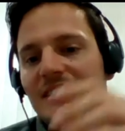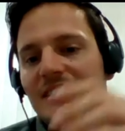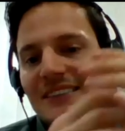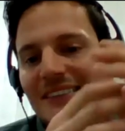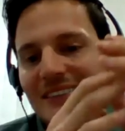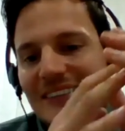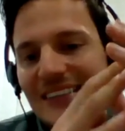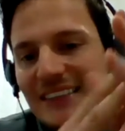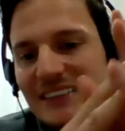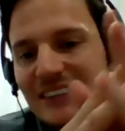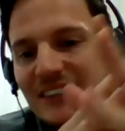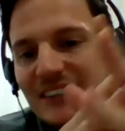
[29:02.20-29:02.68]

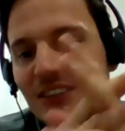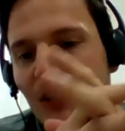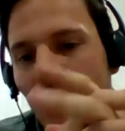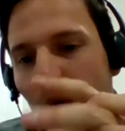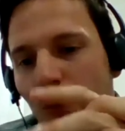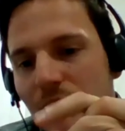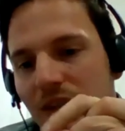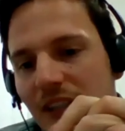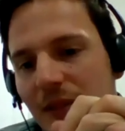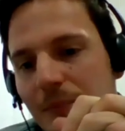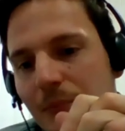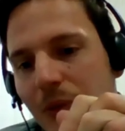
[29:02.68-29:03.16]
This is
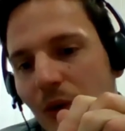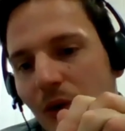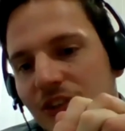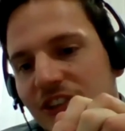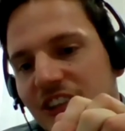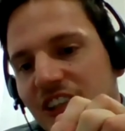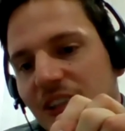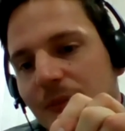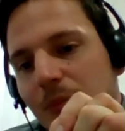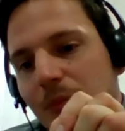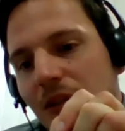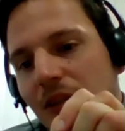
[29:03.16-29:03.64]
only
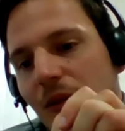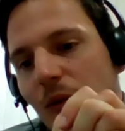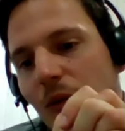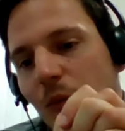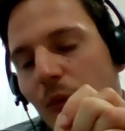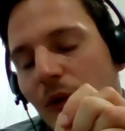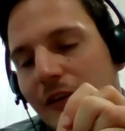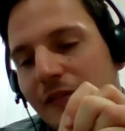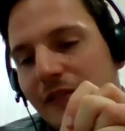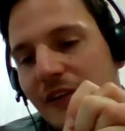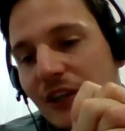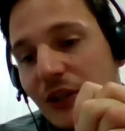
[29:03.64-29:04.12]
possible
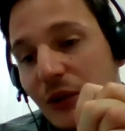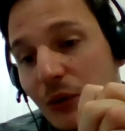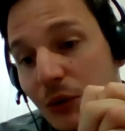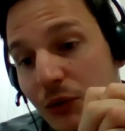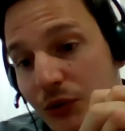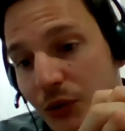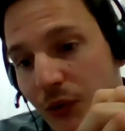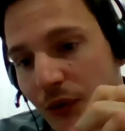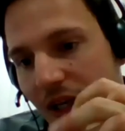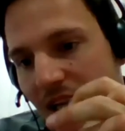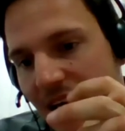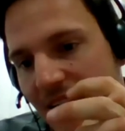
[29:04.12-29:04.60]
with a good
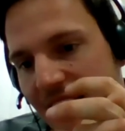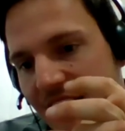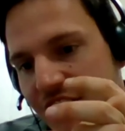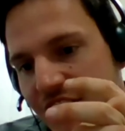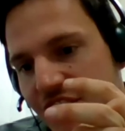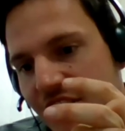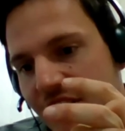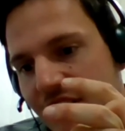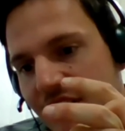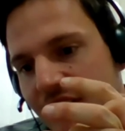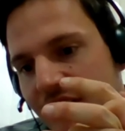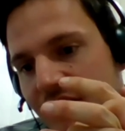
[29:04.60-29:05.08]

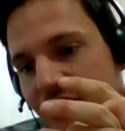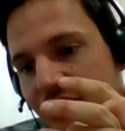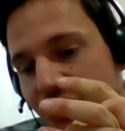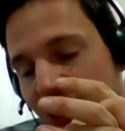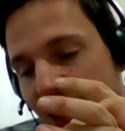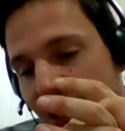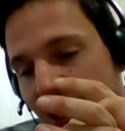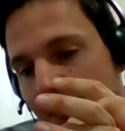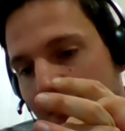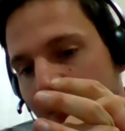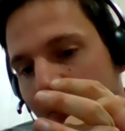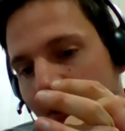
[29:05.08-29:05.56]

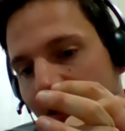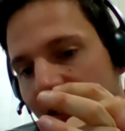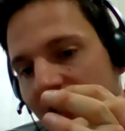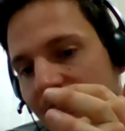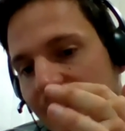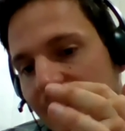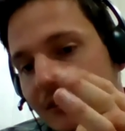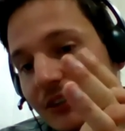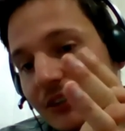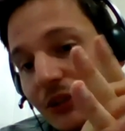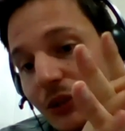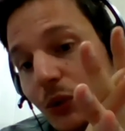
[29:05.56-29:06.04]
relationship
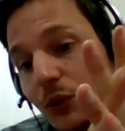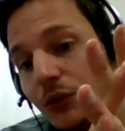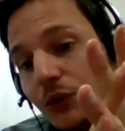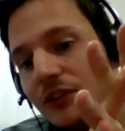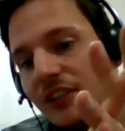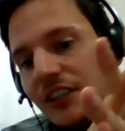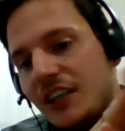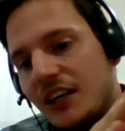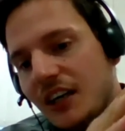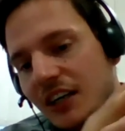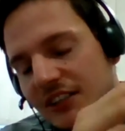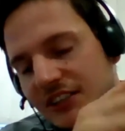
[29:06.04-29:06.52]
to the
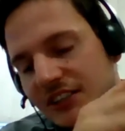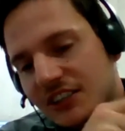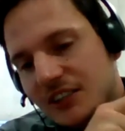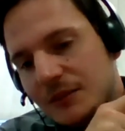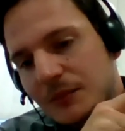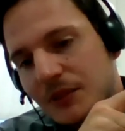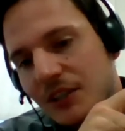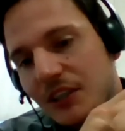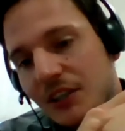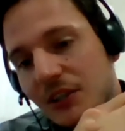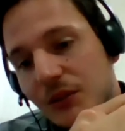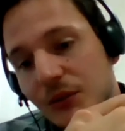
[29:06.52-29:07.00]

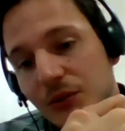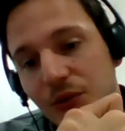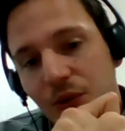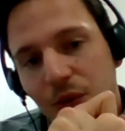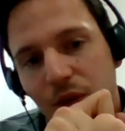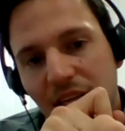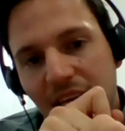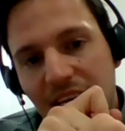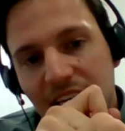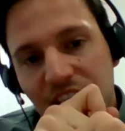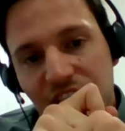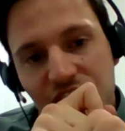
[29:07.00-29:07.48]
customer, a good
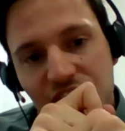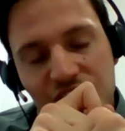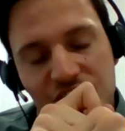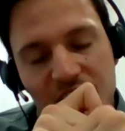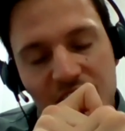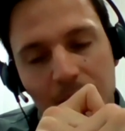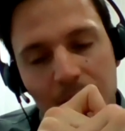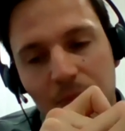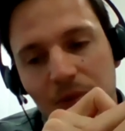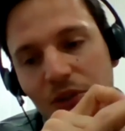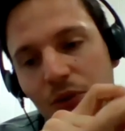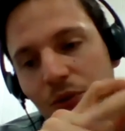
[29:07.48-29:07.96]

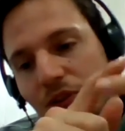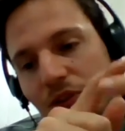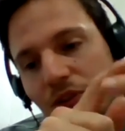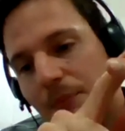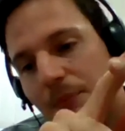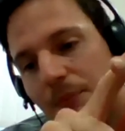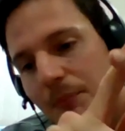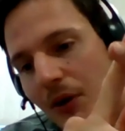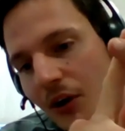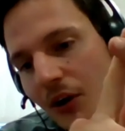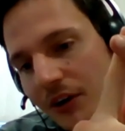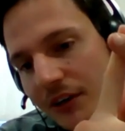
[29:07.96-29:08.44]
relationship to the
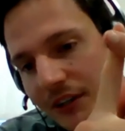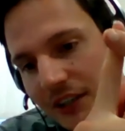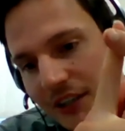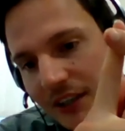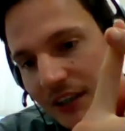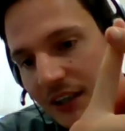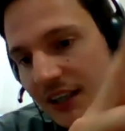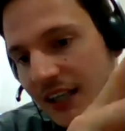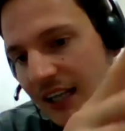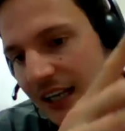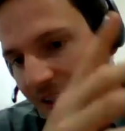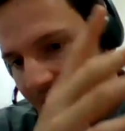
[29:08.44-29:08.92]
partner
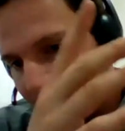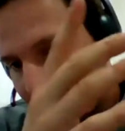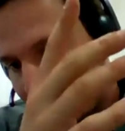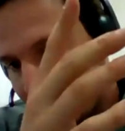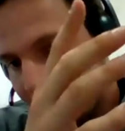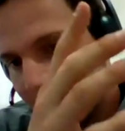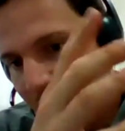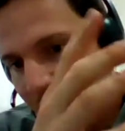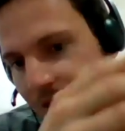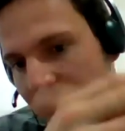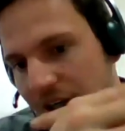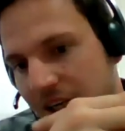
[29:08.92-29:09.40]
like
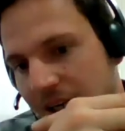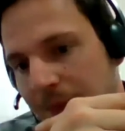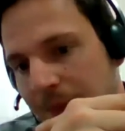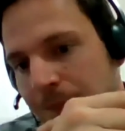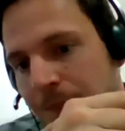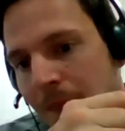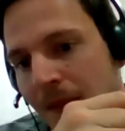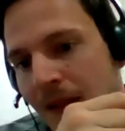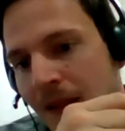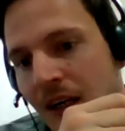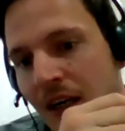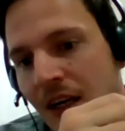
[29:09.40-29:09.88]
Thurne,
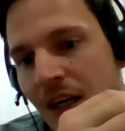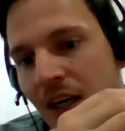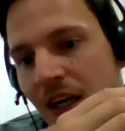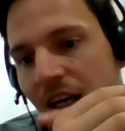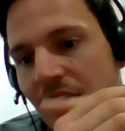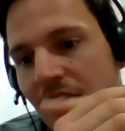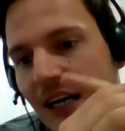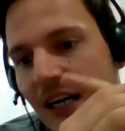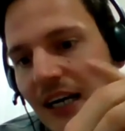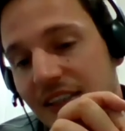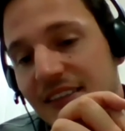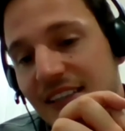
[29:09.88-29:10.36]

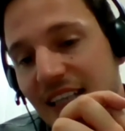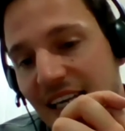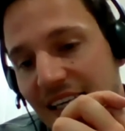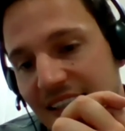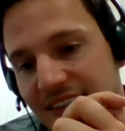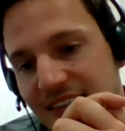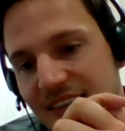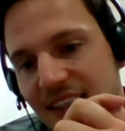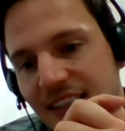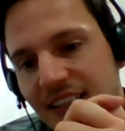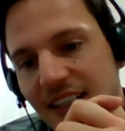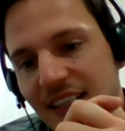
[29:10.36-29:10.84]

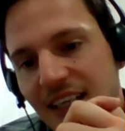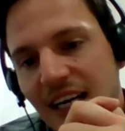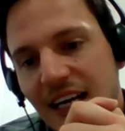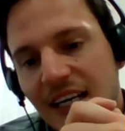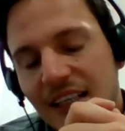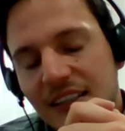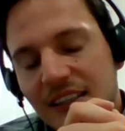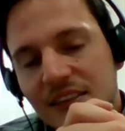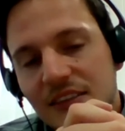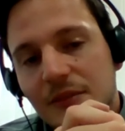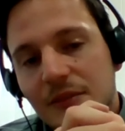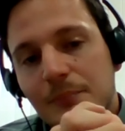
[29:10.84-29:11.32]
testing
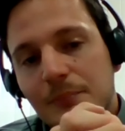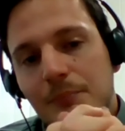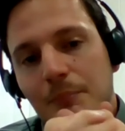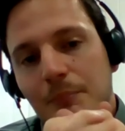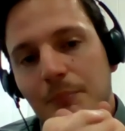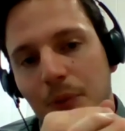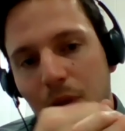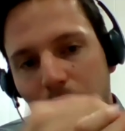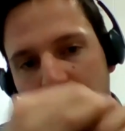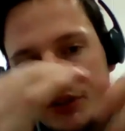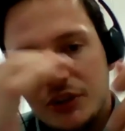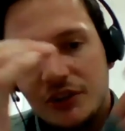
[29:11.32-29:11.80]
and
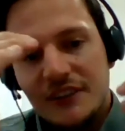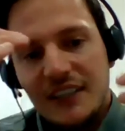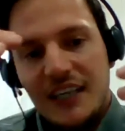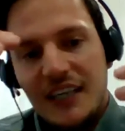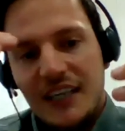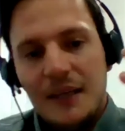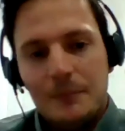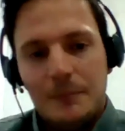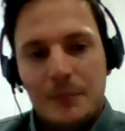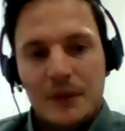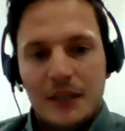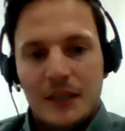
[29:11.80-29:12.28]

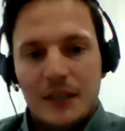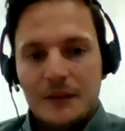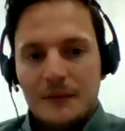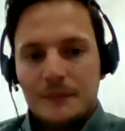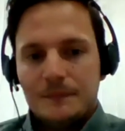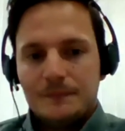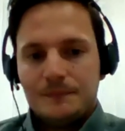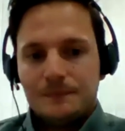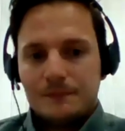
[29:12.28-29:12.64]
prototyping